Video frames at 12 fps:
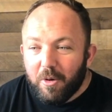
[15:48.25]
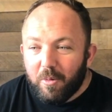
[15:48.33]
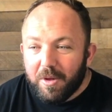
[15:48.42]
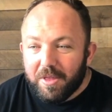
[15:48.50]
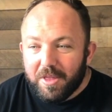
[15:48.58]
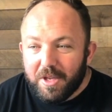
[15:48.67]

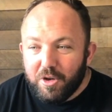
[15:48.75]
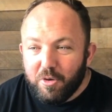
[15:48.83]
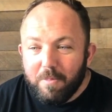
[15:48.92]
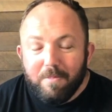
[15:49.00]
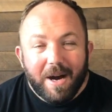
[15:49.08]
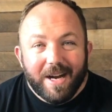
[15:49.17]
with the
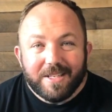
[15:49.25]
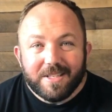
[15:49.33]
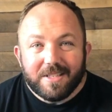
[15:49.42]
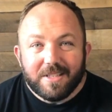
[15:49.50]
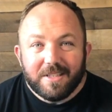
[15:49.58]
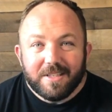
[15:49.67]
new
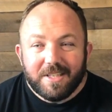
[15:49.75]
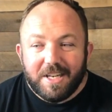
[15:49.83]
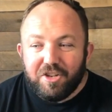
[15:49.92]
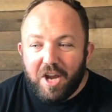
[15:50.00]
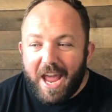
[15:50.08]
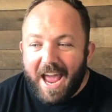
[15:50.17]
bus
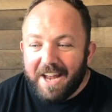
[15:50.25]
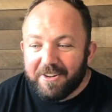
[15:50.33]
C.J.